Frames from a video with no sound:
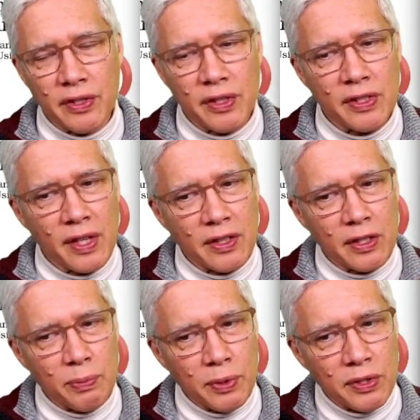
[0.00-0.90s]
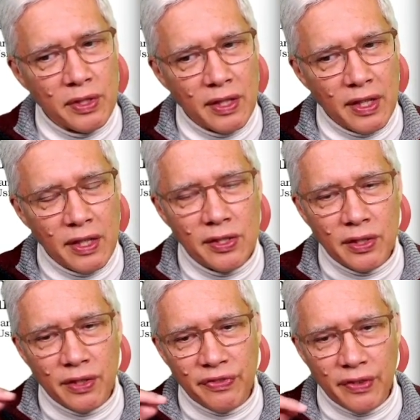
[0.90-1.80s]
it's that this person isn't
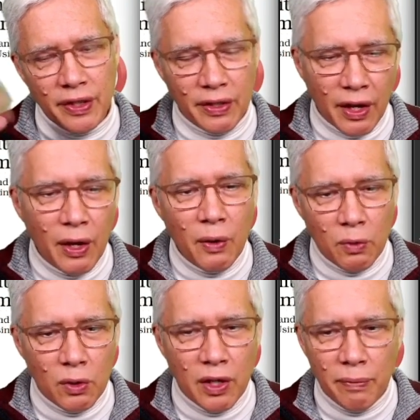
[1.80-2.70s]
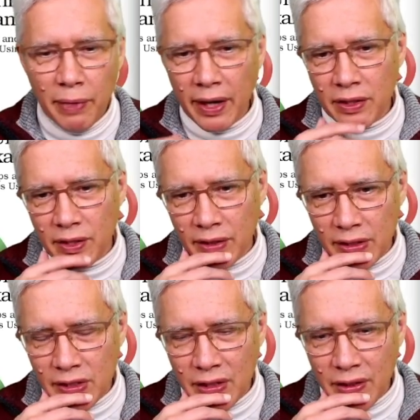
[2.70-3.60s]
a friend. We'll come back to
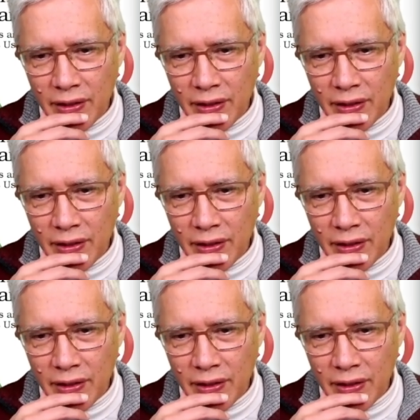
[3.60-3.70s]
this.